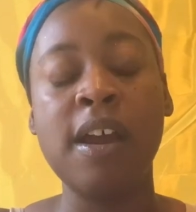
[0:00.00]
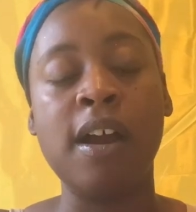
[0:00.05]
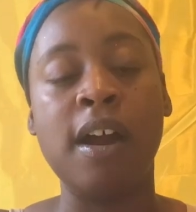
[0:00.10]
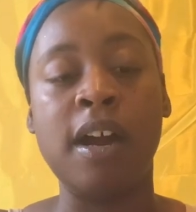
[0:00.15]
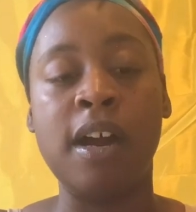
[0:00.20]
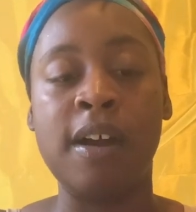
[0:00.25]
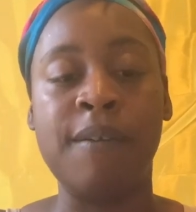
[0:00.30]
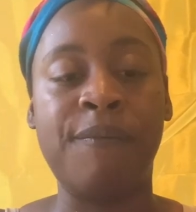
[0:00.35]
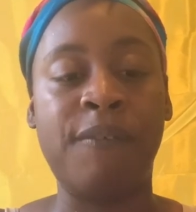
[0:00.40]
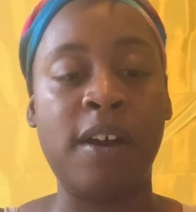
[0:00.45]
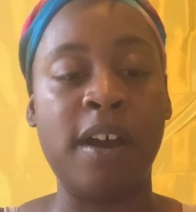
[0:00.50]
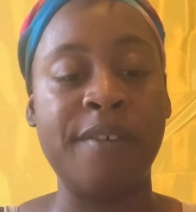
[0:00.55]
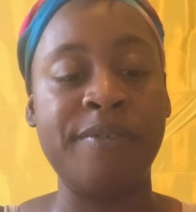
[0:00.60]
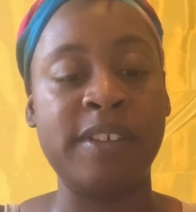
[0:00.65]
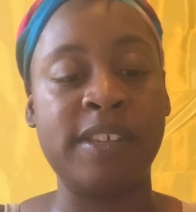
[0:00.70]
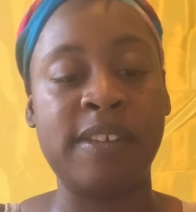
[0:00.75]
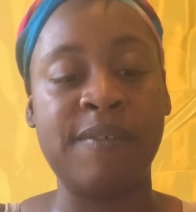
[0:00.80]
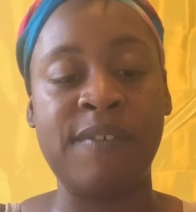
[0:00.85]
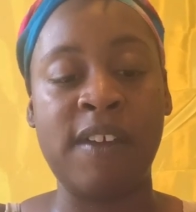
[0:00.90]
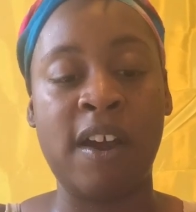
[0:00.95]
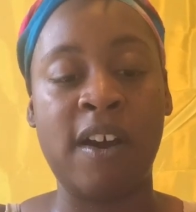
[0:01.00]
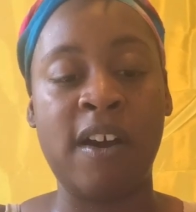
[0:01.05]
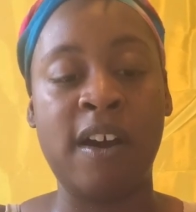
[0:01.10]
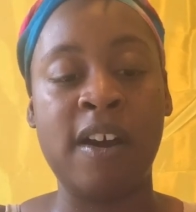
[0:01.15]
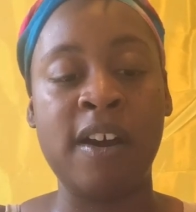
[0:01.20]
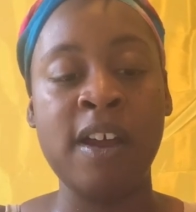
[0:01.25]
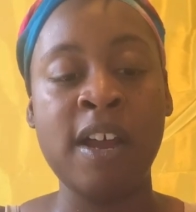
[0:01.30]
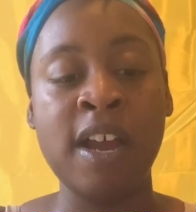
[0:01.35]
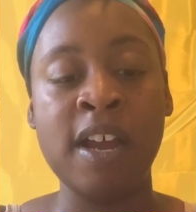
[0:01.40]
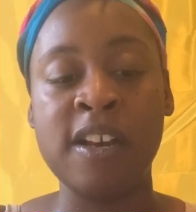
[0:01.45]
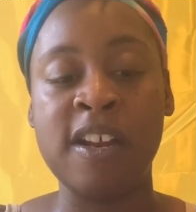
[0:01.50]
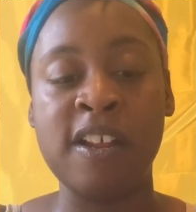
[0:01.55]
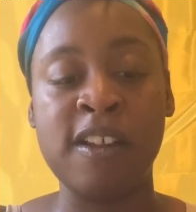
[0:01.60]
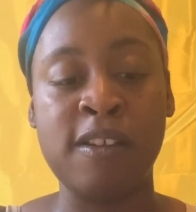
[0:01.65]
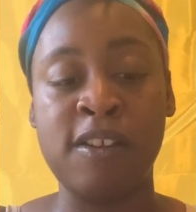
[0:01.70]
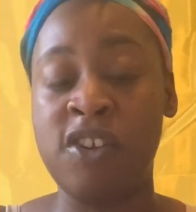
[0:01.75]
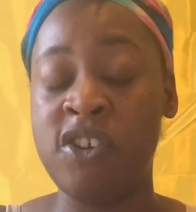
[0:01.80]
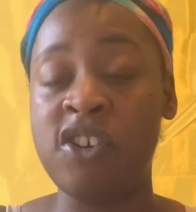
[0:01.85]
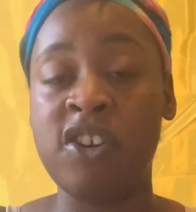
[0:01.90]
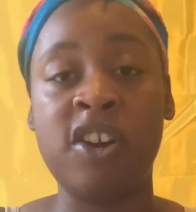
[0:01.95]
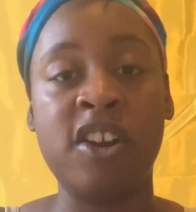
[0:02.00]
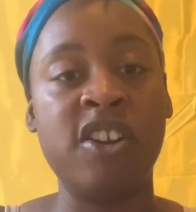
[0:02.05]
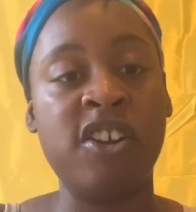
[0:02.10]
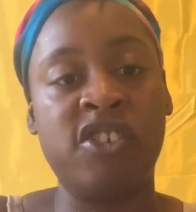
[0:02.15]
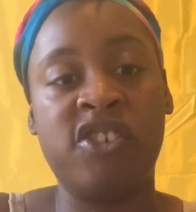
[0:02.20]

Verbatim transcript: For others of y'all, you're gonna